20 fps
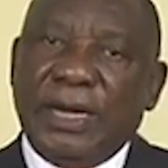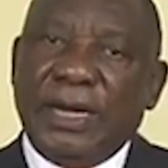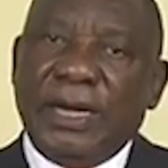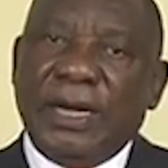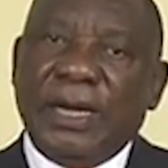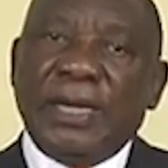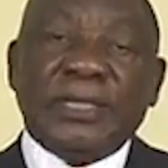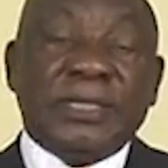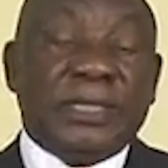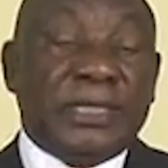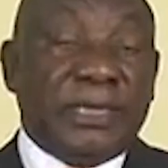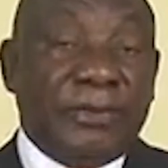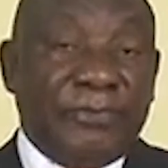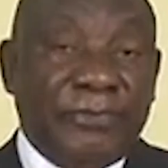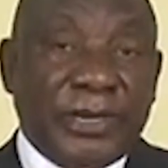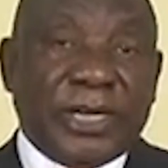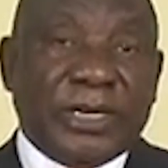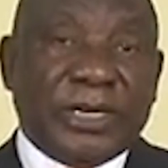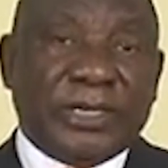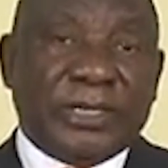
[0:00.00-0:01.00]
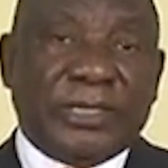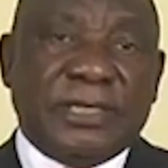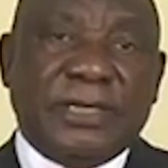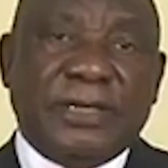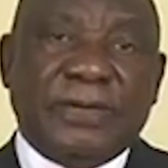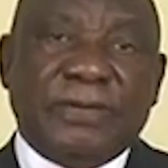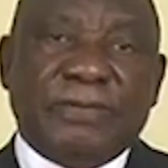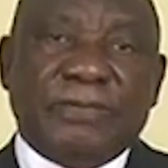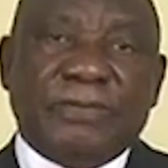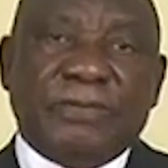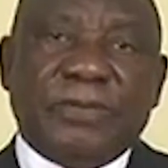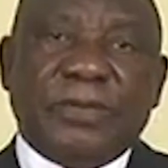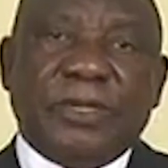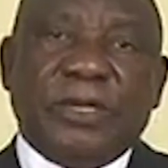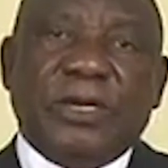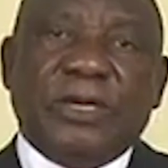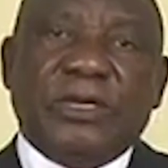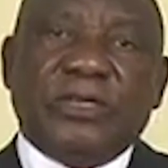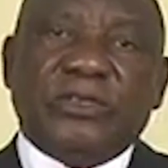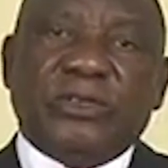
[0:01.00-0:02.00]
and difficulty
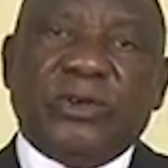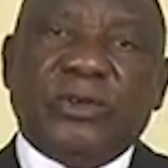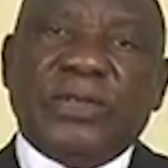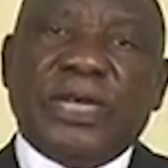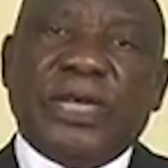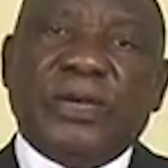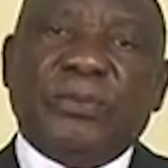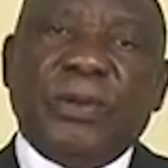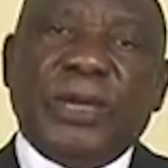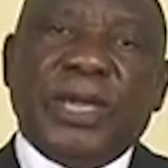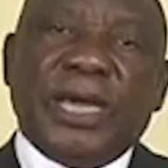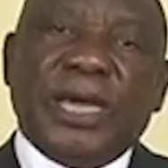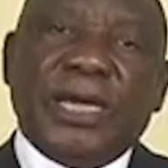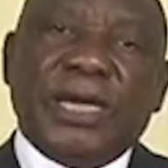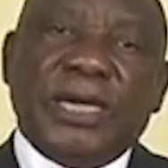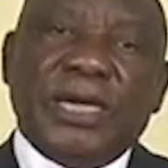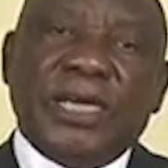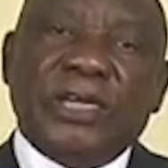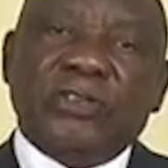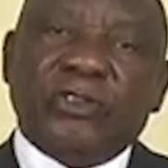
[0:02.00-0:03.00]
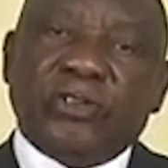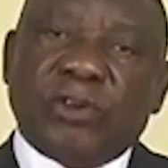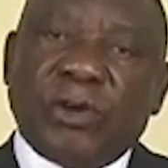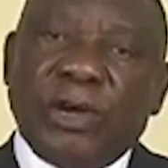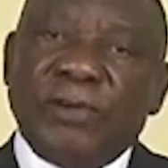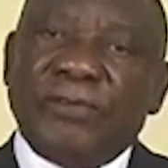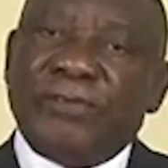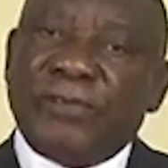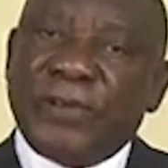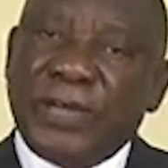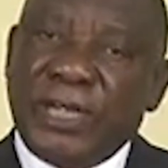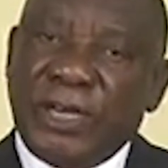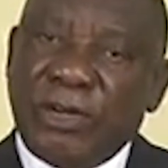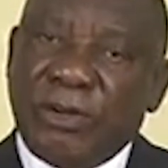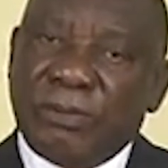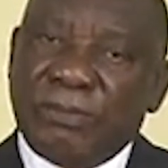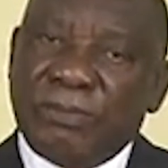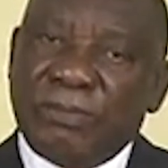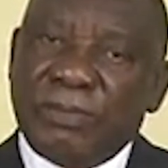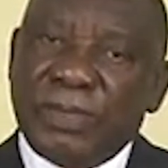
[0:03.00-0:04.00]
so that we can enjoy
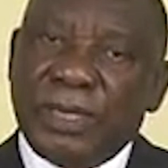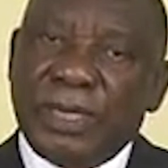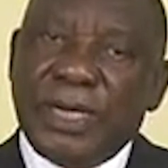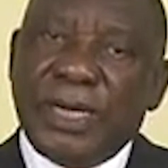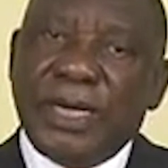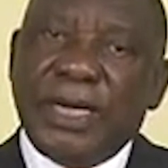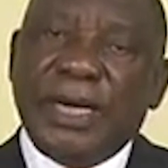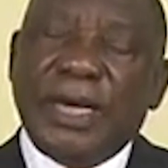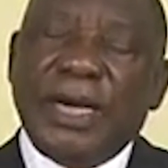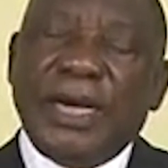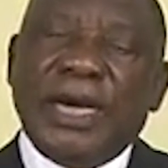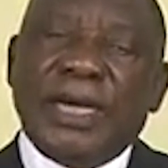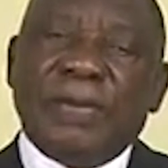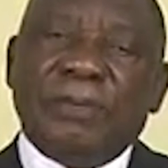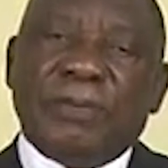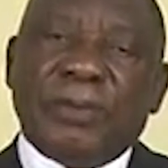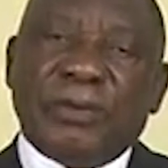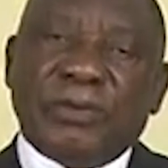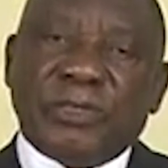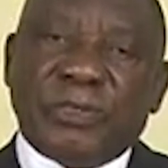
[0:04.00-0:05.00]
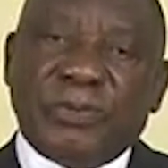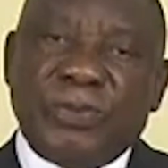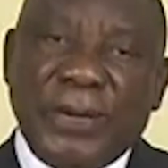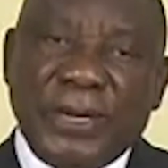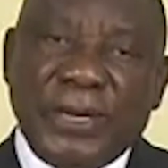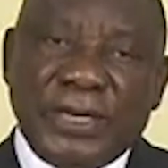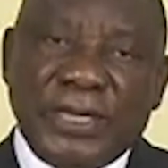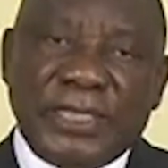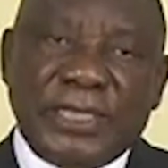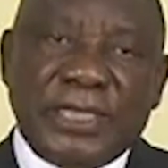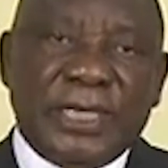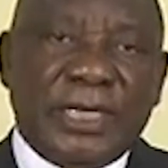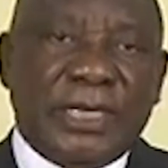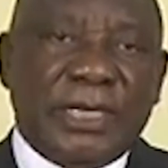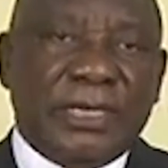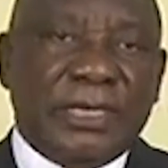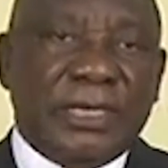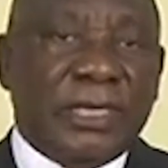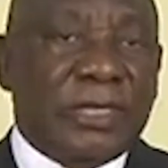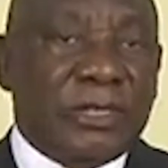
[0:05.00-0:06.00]
freedom and
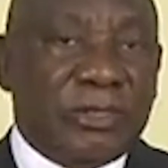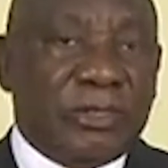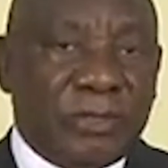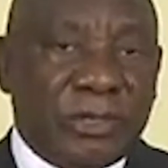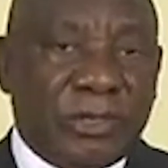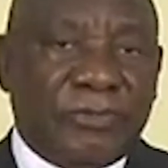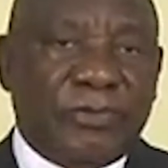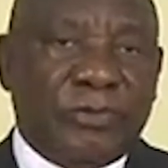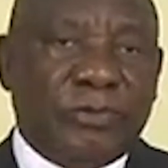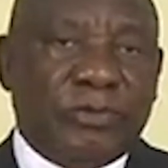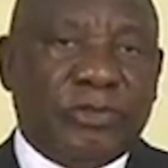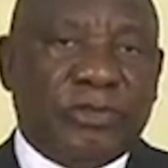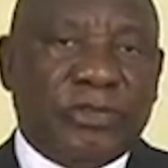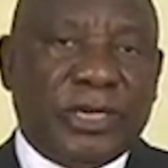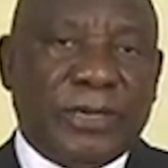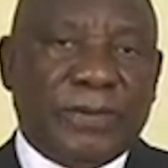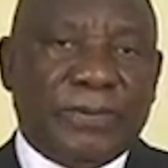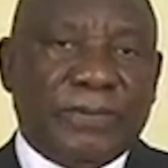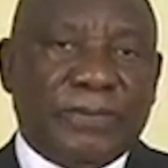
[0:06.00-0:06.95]
prosperity into the future.